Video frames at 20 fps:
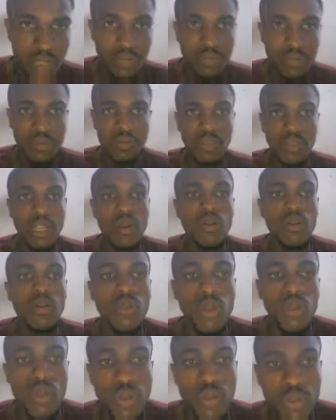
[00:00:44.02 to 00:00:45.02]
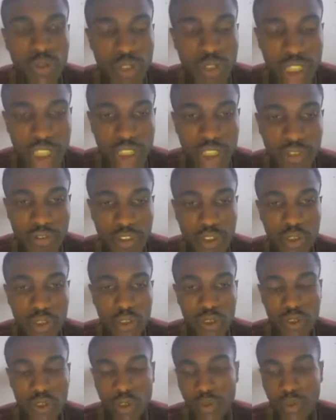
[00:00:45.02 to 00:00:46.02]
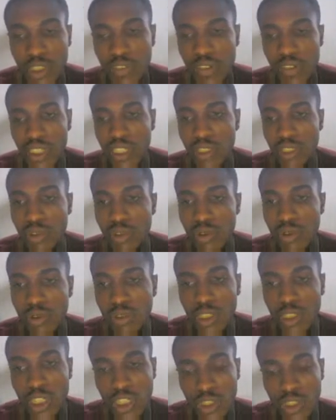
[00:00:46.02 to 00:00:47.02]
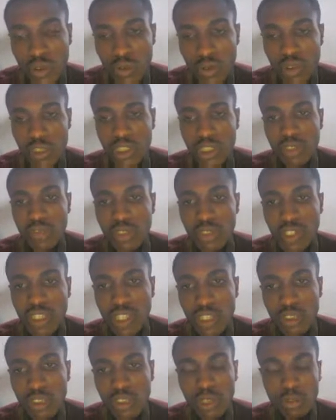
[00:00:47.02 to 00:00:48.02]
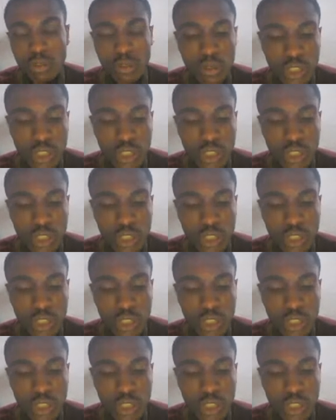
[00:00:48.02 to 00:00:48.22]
Now, this video is going to be divided into two sections. The first section, I'm going to give